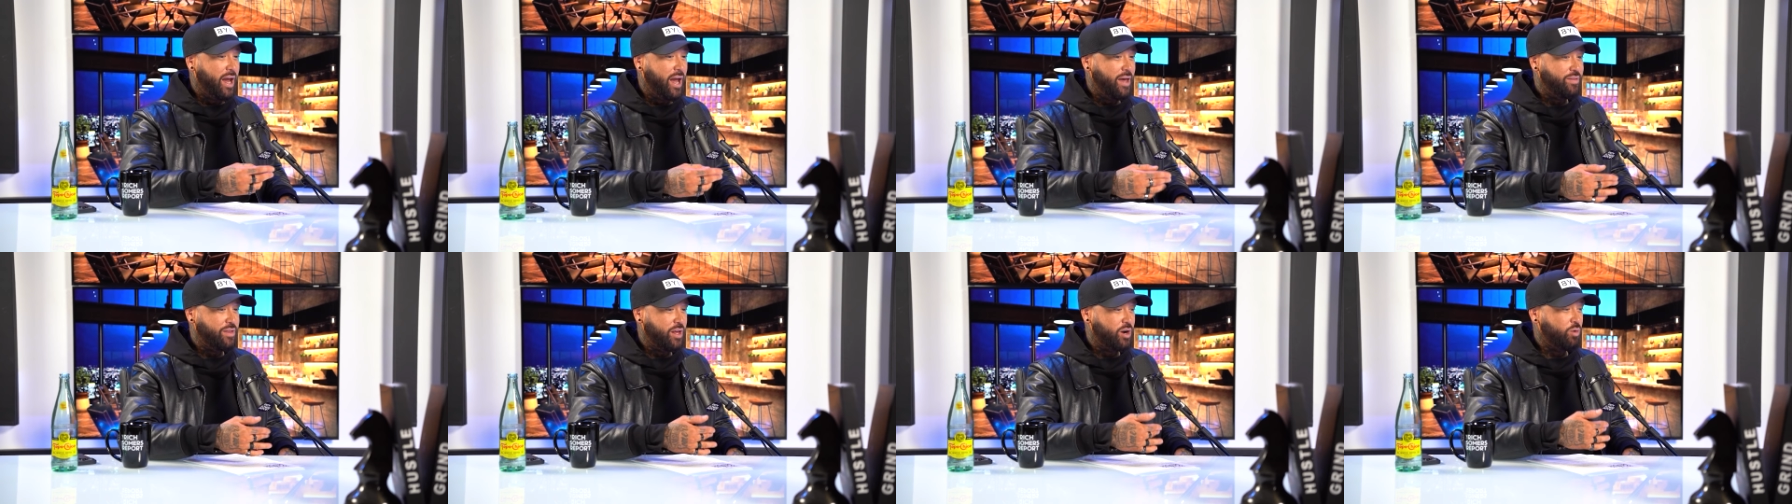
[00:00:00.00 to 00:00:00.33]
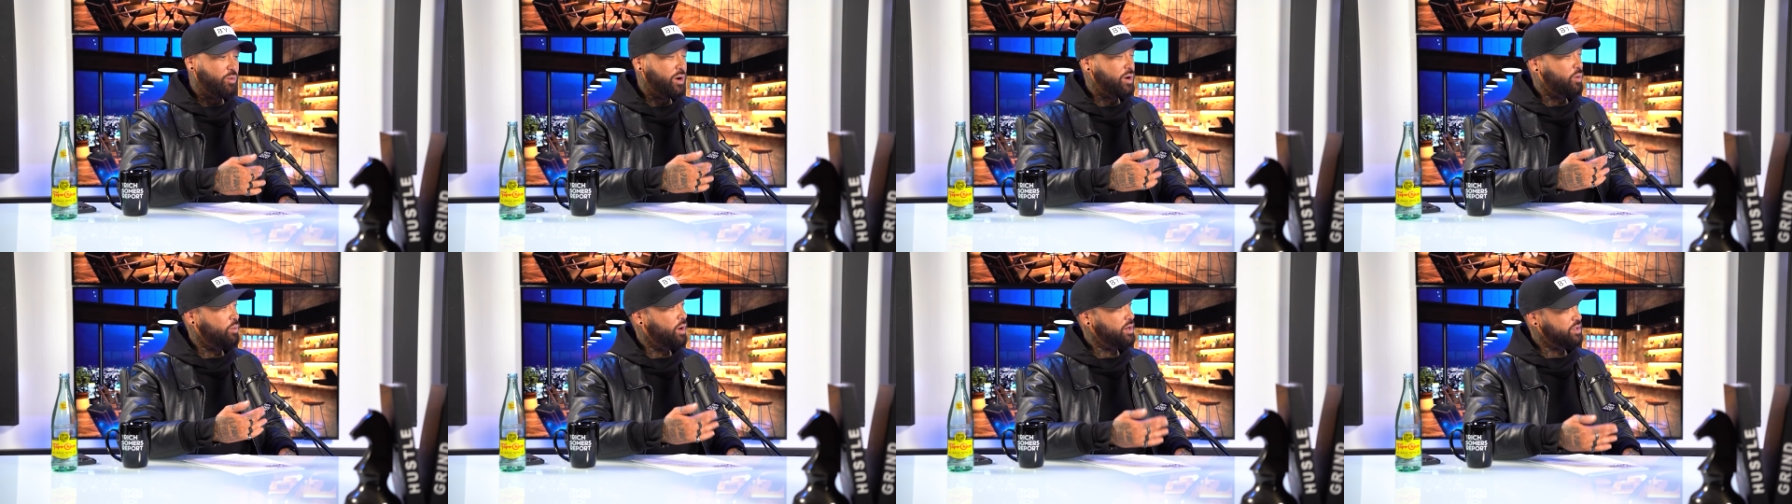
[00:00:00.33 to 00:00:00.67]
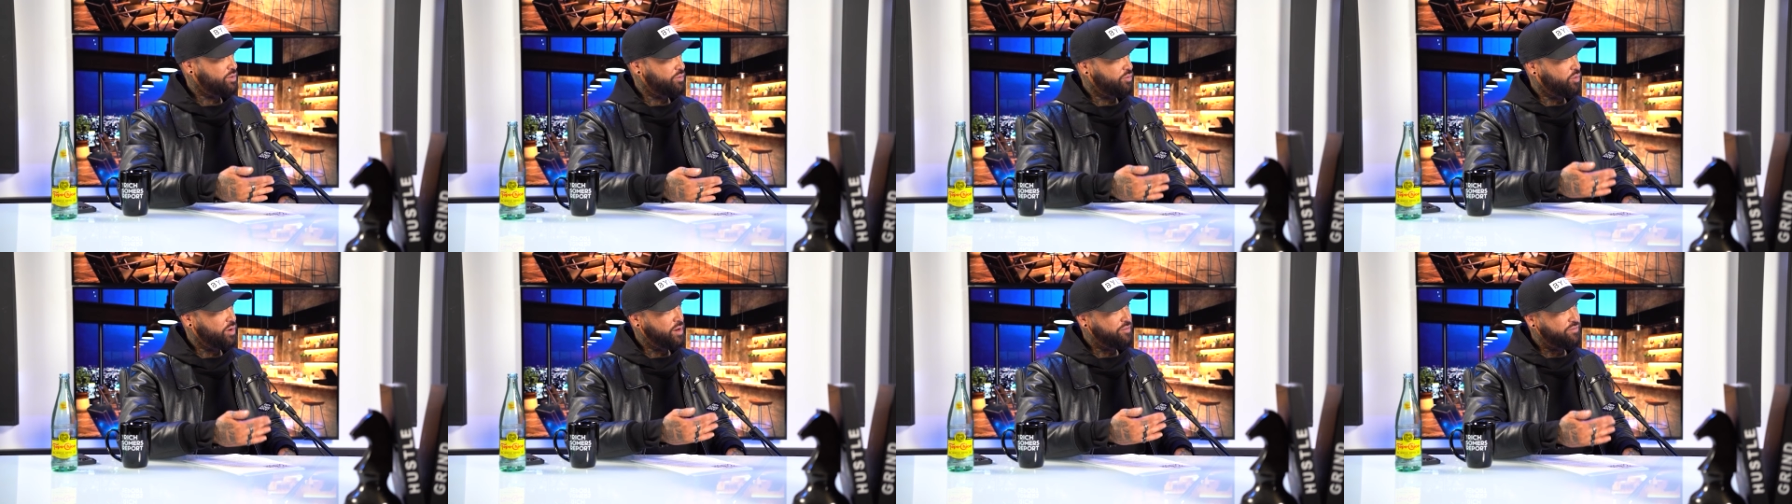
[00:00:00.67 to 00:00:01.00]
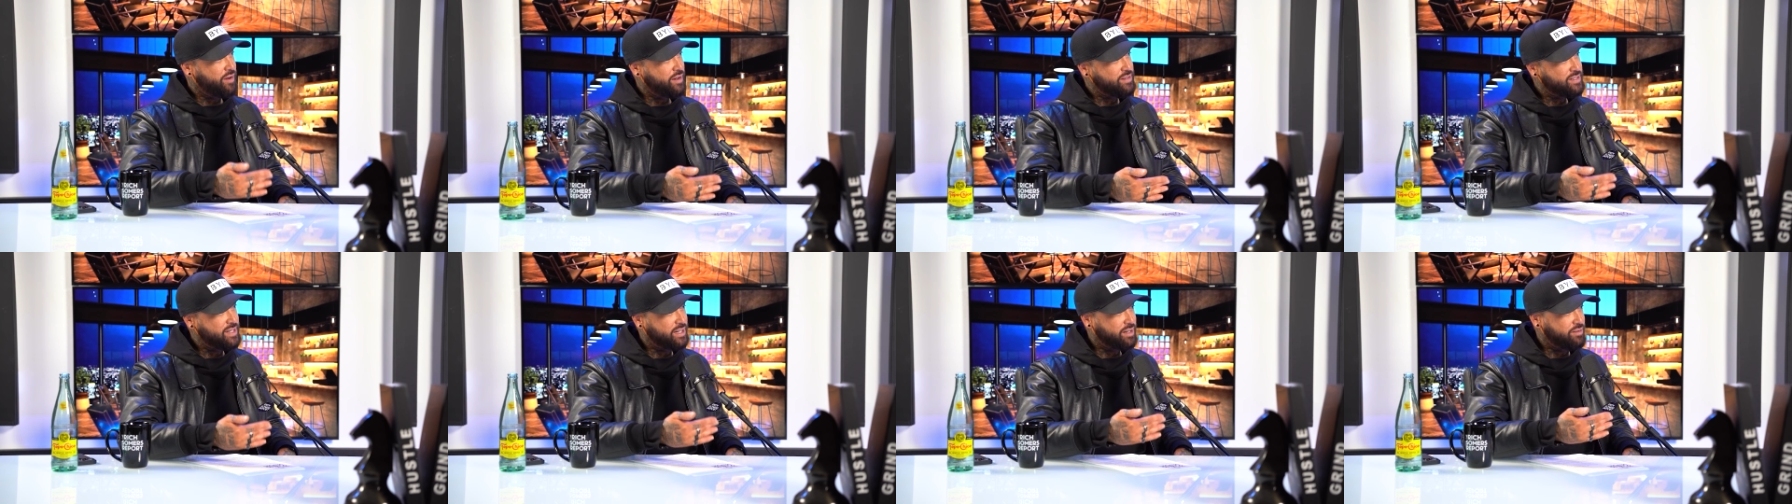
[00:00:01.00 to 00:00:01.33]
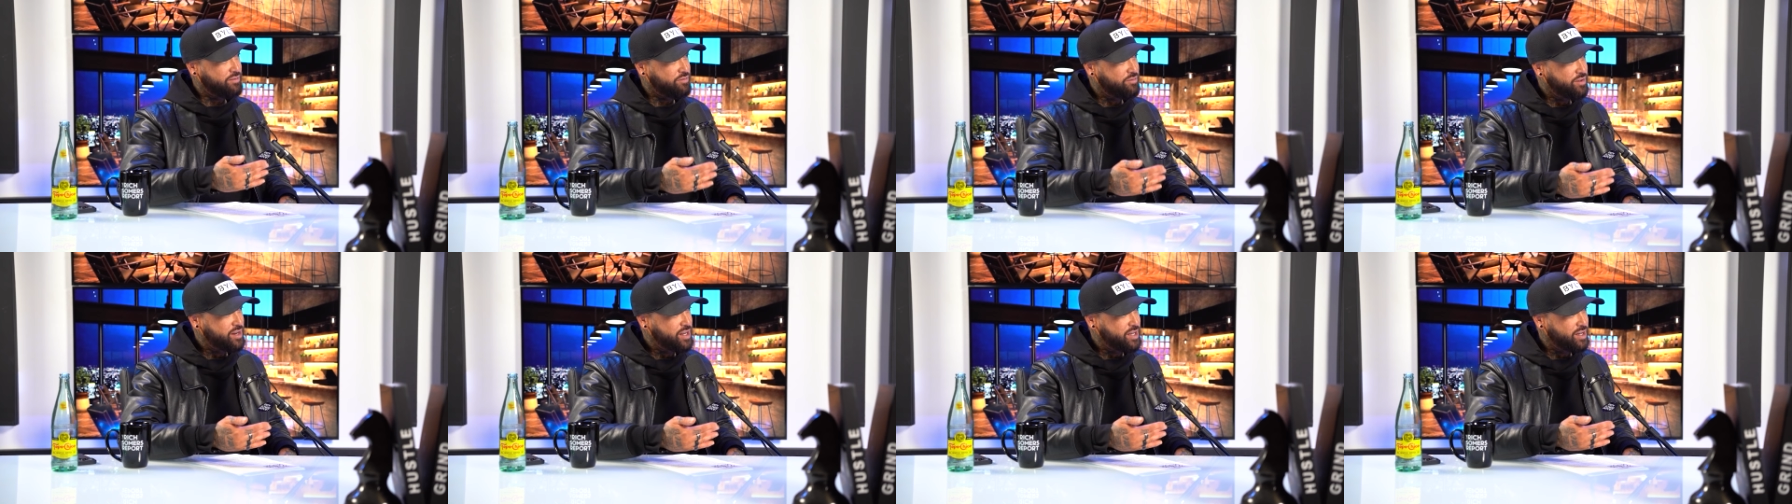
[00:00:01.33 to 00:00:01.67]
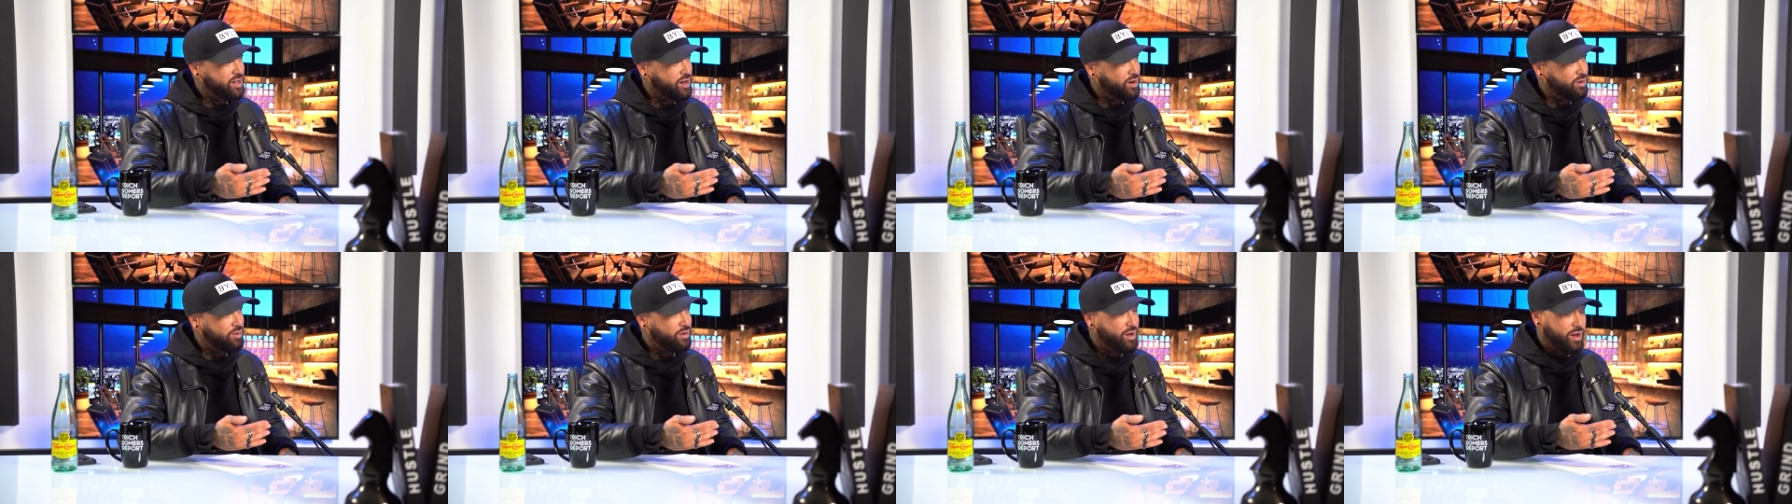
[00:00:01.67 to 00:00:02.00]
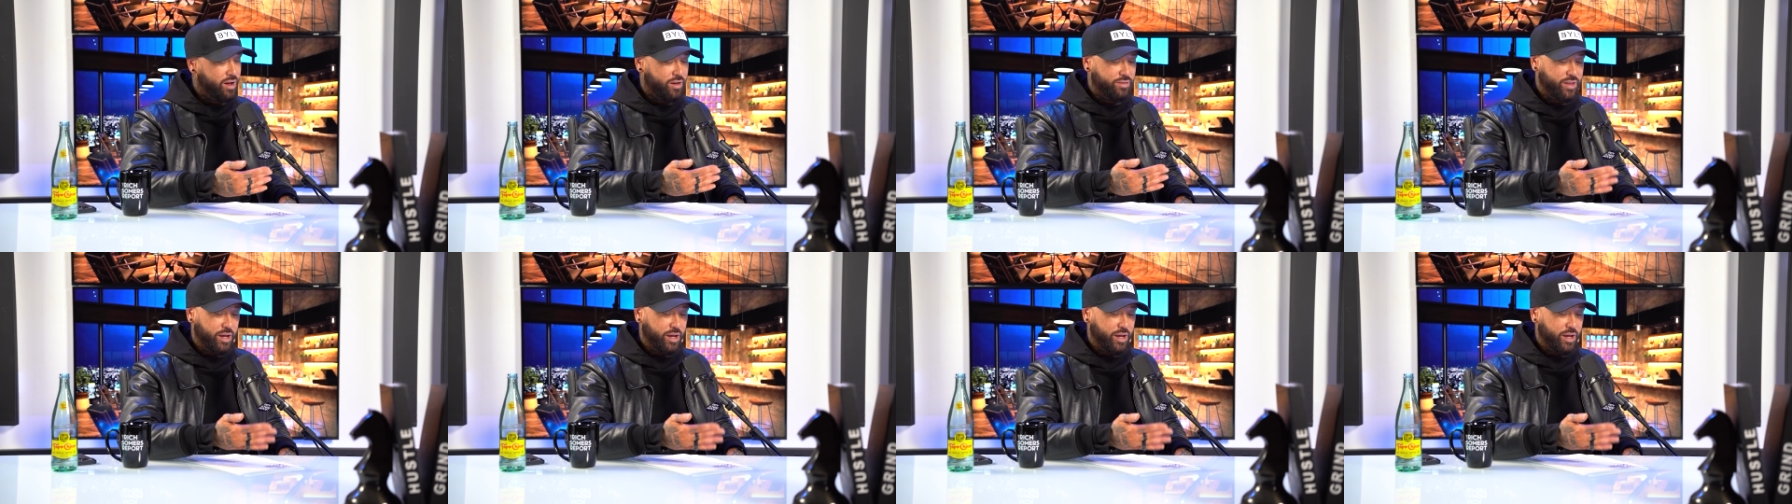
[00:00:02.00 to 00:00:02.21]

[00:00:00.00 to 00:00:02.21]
and they don't want to watch a 45-second video.